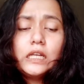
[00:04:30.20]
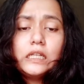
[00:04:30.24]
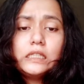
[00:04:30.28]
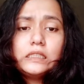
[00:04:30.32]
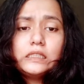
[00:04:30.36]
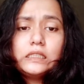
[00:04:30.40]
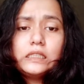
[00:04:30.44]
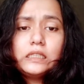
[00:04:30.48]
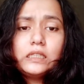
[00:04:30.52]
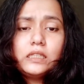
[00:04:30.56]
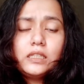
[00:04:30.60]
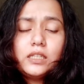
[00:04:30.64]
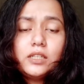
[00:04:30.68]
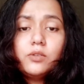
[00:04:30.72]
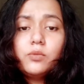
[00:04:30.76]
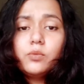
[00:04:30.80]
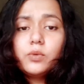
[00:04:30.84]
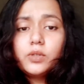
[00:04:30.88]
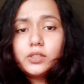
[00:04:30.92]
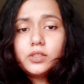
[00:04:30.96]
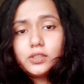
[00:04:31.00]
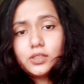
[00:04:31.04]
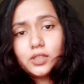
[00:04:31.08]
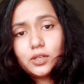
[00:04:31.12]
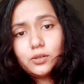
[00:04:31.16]
Children
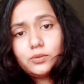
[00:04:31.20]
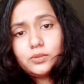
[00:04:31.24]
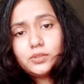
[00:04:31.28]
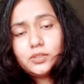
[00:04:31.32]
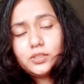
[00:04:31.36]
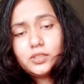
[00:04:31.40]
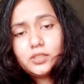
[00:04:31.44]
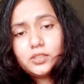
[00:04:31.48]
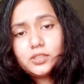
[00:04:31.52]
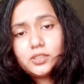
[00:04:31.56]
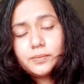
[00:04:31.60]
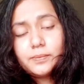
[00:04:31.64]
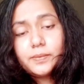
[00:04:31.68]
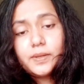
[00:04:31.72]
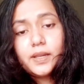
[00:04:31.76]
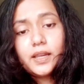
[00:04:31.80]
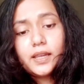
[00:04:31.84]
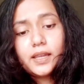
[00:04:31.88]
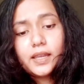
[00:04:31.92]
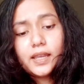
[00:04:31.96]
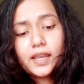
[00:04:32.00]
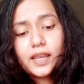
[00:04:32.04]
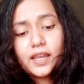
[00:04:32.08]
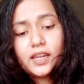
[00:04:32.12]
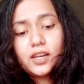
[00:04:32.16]
with Down syndrome
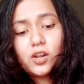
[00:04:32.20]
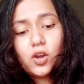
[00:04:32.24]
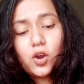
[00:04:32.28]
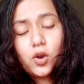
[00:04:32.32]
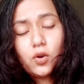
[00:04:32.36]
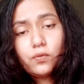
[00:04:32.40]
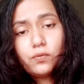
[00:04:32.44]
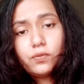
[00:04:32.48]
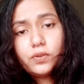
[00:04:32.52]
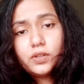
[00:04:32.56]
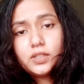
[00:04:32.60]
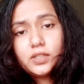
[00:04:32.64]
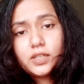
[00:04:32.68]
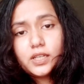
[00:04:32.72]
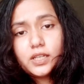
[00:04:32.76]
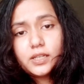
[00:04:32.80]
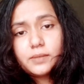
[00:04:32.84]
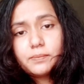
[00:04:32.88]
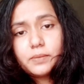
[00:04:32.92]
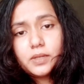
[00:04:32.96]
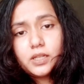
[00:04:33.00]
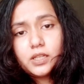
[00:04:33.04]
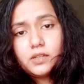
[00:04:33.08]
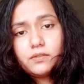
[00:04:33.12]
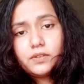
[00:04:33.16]
can often get
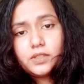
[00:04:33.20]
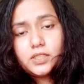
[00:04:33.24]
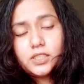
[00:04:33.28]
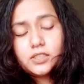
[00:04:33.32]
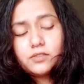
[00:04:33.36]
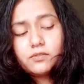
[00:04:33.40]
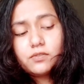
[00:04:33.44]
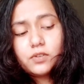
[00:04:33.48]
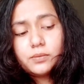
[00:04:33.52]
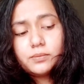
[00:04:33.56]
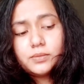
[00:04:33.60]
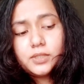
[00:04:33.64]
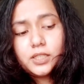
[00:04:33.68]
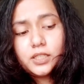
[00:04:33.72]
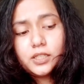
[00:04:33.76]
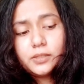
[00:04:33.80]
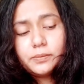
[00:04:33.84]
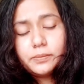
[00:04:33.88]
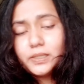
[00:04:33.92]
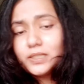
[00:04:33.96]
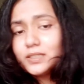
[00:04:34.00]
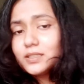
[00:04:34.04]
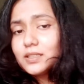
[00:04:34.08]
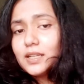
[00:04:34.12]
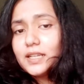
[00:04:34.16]
benefited from
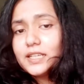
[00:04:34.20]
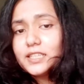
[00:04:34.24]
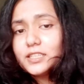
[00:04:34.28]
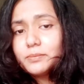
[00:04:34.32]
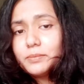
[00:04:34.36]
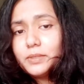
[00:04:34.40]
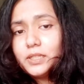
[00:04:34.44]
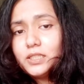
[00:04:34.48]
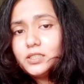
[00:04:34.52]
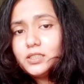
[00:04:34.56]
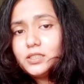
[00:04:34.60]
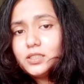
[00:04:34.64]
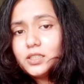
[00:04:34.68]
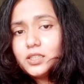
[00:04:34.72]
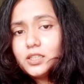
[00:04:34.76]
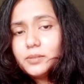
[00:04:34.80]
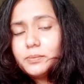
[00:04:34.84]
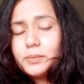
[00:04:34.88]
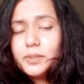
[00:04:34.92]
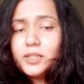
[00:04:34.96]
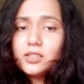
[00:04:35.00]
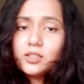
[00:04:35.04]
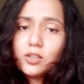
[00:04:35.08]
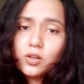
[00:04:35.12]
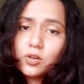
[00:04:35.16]
therapies like speech
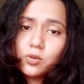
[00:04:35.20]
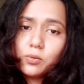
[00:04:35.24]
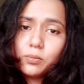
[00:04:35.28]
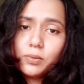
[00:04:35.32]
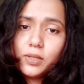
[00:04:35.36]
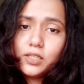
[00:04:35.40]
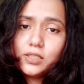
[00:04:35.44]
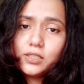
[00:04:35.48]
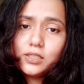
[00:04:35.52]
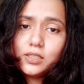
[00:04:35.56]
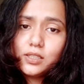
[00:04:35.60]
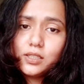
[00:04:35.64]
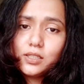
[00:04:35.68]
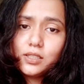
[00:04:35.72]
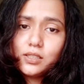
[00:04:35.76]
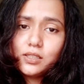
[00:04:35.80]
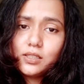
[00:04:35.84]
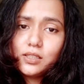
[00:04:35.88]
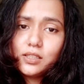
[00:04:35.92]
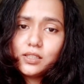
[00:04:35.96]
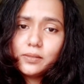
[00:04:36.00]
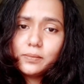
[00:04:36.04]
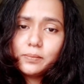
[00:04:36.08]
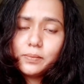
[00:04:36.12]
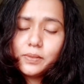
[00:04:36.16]
therapies, occupational
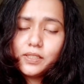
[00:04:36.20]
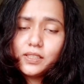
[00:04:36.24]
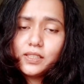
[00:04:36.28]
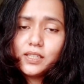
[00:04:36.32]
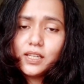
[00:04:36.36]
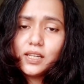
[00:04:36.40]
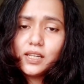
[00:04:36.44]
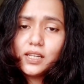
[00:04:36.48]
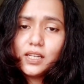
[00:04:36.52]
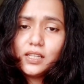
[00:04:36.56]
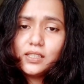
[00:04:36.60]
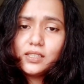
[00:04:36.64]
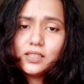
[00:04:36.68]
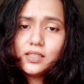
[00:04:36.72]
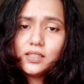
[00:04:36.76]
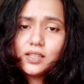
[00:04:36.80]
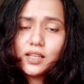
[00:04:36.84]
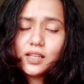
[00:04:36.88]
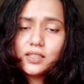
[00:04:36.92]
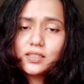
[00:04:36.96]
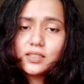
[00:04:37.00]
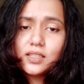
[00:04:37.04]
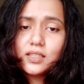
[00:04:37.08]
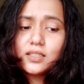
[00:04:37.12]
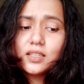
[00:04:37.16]
therapies, and
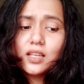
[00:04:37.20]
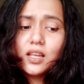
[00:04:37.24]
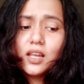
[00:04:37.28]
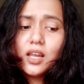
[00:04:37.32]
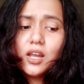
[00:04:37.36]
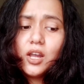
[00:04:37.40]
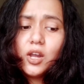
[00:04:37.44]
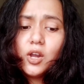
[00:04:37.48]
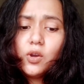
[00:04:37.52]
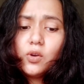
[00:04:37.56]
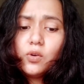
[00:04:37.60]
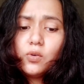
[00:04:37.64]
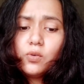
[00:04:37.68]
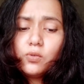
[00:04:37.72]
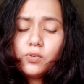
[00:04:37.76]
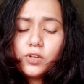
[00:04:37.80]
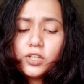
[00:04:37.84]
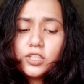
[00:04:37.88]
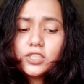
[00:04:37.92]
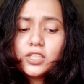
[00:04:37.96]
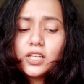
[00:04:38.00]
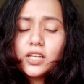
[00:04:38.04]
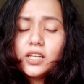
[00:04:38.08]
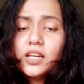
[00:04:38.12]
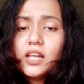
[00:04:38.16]
exercises,
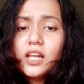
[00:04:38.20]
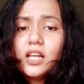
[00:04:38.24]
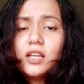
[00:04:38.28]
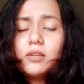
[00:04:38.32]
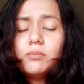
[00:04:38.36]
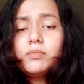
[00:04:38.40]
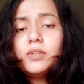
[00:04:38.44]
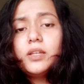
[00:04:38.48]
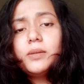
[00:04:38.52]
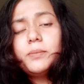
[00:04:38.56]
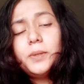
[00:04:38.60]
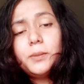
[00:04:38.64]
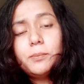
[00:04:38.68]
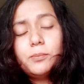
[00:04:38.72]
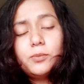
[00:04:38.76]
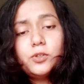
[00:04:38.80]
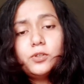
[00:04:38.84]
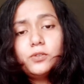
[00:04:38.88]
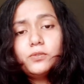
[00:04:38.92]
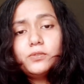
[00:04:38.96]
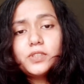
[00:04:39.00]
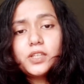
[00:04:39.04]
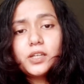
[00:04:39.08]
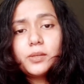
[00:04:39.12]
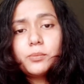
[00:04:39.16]
which can help them
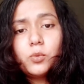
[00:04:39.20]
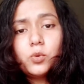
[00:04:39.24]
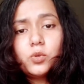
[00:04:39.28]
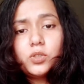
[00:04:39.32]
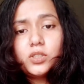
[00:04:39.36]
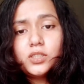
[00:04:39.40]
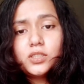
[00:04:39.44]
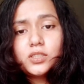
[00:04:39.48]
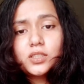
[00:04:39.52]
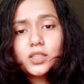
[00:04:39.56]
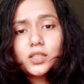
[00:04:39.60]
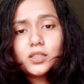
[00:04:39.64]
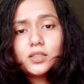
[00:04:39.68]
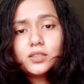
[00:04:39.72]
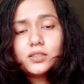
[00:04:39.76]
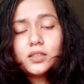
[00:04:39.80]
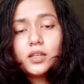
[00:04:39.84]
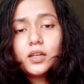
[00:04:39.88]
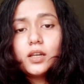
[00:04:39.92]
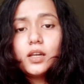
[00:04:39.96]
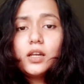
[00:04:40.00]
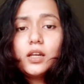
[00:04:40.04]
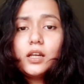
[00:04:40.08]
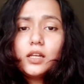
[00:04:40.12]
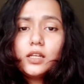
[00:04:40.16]
improve their motor skills.
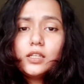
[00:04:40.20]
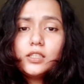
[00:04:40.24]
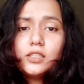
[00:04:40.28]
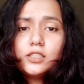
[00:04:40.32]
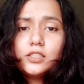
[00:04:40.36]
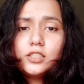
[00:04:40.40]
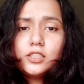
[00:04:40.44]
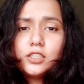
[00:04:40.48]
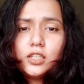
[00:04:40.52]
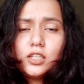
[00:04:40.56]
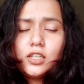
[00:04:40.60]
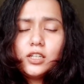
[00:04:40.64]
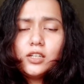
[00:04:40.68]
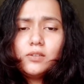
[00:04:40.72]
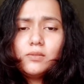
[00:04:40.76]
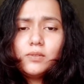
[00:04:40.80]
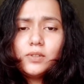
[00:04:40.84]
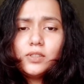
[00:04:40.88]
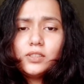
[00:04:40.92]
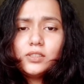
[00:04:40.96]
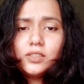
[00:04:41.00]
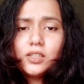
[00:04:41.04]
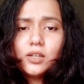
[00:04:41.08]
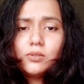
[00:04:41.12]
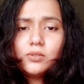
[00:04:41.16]
Children
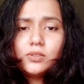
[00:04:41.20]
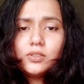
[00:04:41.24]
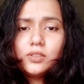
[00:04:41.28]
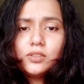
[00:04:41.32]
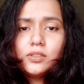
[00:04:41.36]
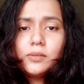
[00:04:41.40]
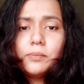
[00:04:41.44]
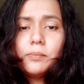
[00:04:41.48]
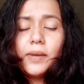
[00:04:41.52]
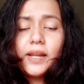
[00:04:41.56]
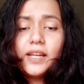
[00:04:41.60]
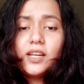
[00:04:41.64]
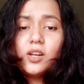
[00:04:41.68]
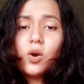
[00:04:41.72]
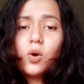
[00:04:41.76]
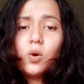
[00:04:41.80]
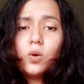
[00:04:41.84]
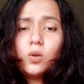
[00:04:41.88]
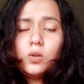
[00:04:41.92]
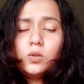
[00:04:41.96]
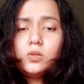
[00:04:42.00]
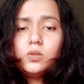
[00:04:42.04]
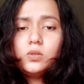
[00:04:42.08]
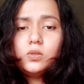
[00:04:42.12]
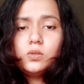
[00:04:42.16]
with Down syndrome might
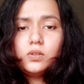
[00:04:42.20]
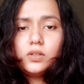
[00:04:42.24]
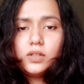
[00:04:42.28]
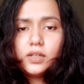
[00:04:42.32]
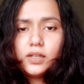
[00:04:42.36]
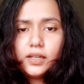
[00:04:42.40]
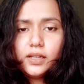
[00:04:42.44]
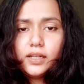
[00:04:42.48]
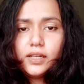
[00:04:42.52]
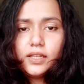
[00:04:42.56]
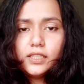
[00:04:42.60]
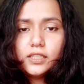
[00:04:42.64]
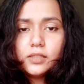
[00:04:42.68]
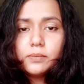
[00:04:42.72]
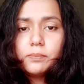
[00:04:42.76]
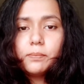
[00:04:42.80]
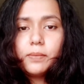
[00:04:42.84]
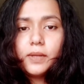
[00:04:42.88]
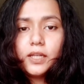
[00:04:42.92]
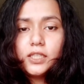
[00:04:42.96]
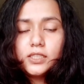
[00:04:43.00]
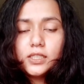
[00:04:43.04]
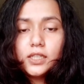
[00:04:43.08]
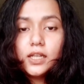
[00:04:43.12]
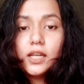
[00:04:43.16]
also need
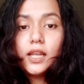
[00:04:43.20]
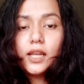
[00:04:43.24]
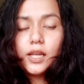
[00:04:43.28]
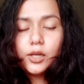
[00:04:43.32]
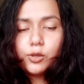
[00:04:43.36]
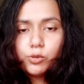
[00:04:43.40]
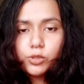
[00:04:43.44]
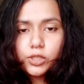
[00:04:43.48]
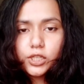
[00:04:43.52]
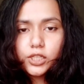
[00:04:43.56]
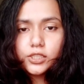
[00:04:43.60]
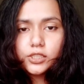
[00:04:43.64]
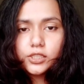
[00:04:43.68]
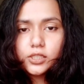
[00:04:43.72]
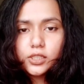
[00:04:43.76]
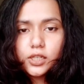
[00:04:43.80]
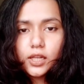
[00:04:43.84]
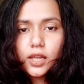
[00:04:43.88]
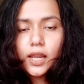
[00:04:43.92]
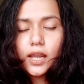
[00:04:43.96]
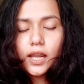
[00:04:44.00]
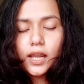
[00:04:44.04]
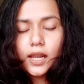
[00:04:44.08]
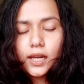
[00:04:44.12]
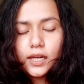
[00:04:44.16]
special education
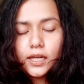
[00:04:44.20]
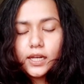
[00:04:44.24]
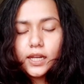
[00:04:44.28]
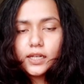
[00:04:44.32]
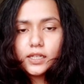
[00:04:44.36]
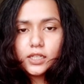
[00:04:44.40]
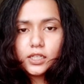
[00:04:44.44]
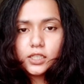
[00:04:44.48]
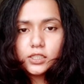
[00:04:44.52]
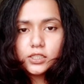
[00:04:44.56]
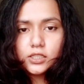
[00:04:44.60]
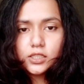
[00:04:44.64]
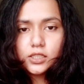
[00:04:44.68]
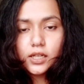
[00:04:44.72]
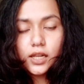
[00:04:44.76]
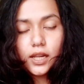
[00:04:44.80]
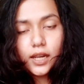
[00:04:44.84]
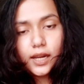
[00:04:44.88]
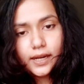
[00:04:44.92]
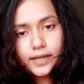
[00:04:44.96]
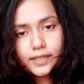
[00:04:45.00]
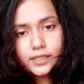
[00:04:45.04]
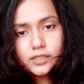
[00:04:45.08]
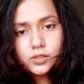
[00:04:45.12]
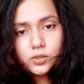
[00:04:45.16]
and attention
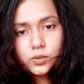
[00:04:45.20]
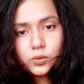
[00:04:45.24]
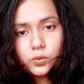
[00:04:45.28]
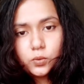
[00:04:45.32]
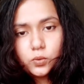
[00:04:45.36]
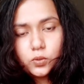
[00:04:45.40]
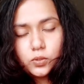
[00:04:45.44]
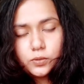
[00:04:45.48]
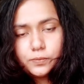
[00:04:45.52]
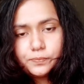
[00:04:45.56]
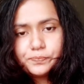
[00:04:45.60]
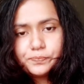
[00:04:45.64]
at school.